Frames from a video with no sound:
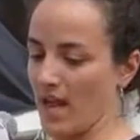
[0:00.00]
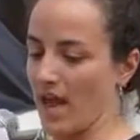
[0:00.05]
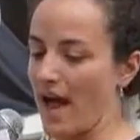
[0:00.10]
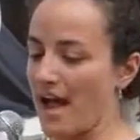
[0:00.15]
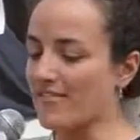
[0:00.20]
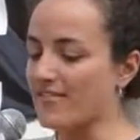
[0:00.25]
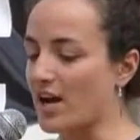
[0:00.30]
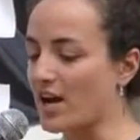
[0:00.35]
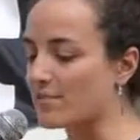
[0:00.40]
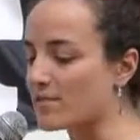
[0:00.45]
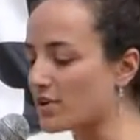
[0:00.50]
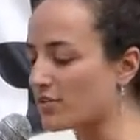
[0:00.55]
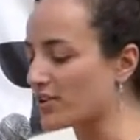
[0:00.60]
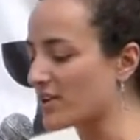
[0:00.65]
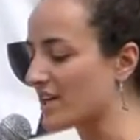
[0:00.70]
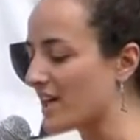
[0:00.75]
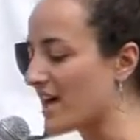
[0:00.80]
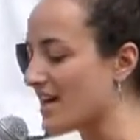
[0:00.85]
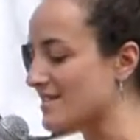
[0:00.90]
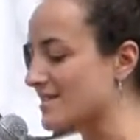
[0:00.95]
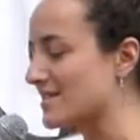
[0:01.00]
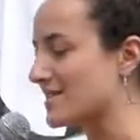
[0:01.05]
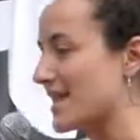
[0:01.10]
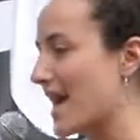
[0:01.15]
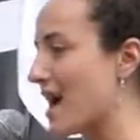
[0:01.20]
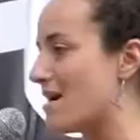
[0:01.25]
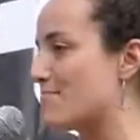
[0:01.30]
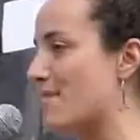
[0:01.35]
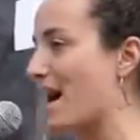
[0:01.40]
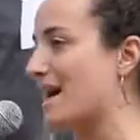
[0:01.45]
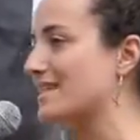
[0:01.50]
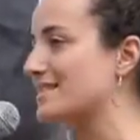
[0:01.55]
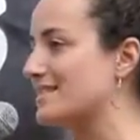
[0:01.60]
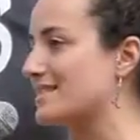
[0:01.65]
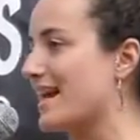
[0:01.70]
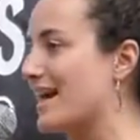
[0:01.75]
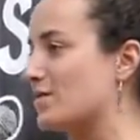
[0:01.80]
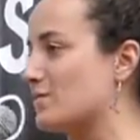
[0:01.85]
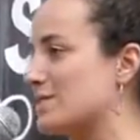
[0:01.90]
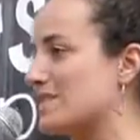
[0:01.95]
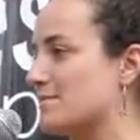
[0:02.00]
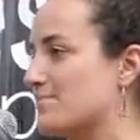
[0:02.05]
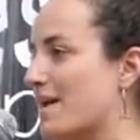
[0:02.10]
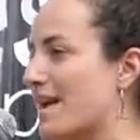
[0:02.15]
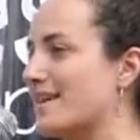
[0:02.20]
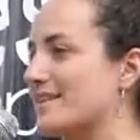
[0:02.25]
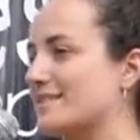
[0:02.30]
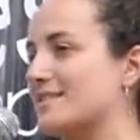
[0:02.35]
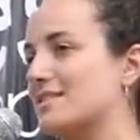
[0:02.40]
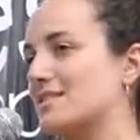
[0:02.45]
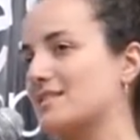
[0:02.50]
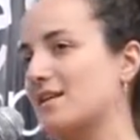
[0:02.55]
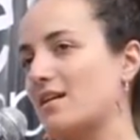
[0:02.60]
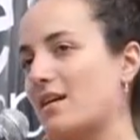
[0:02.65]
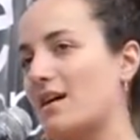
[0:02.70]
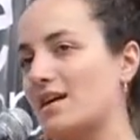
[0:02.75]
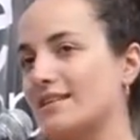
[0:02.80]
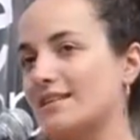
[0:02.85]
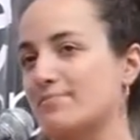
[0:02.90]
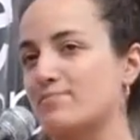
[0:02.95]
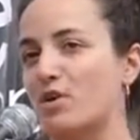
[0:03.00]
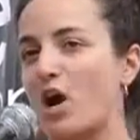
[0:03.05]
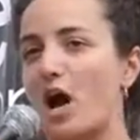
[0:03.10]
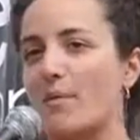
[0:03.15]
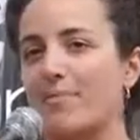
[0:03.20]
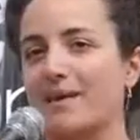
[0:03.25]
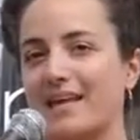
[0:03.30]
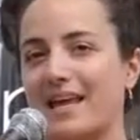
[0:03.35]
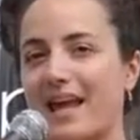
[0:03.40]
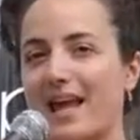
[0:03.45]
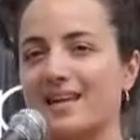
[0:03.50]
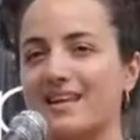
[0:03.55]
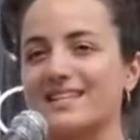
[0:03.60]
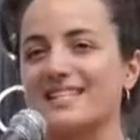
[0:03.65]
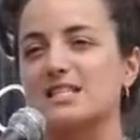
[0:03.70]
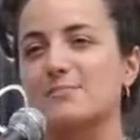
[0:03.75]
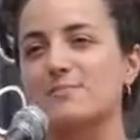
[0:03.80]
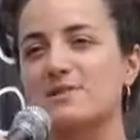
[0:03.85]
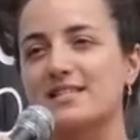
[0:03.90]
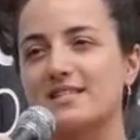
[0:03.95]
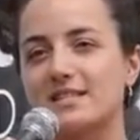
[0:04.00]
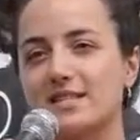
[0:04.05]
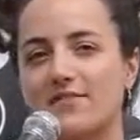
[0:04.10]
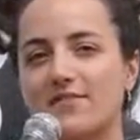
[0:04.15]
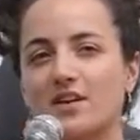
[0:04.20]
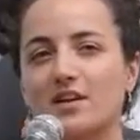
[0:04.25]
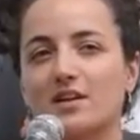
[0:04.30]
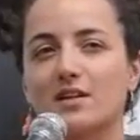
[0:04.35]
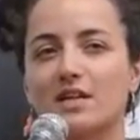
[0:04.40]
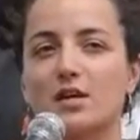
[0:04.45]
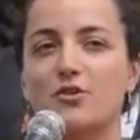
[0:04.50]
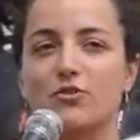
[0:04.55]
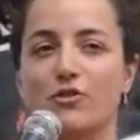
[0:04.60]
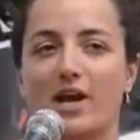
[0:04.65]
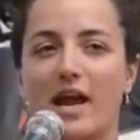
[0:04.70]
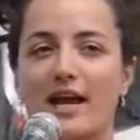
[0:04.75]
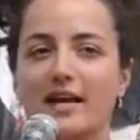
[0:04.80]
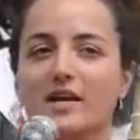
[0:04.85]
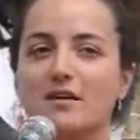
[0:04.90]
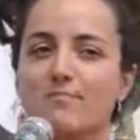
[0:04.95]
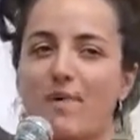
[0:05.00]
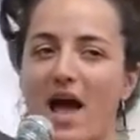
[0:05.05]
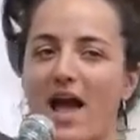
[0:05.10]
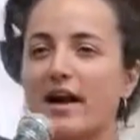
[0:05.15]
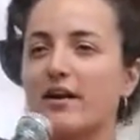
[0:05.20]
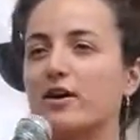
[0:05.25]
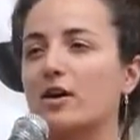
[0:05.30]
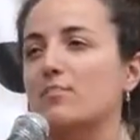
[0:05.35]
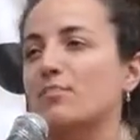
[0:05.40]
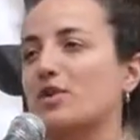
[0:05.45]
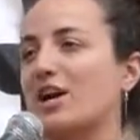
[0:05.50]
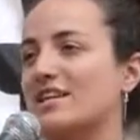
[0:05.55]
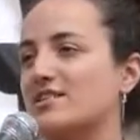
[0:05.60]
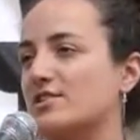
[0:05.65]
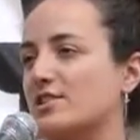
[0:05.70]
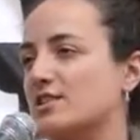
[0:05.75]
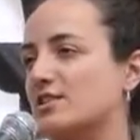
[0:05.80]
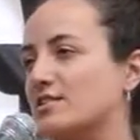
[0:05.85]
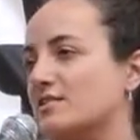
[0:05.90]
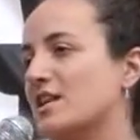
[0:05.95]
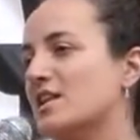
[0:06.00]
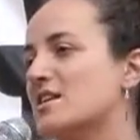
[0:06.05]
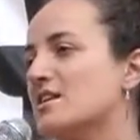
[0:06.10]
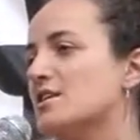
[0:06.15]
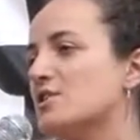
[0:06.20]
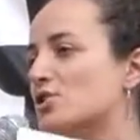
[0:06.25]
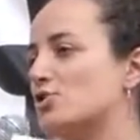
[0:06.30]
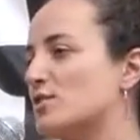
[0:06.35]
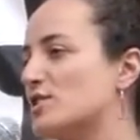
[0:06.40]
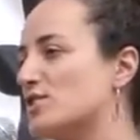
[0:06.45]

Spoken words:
I've come to realize that that mindset was based on propaganda specifically created by our oppressors to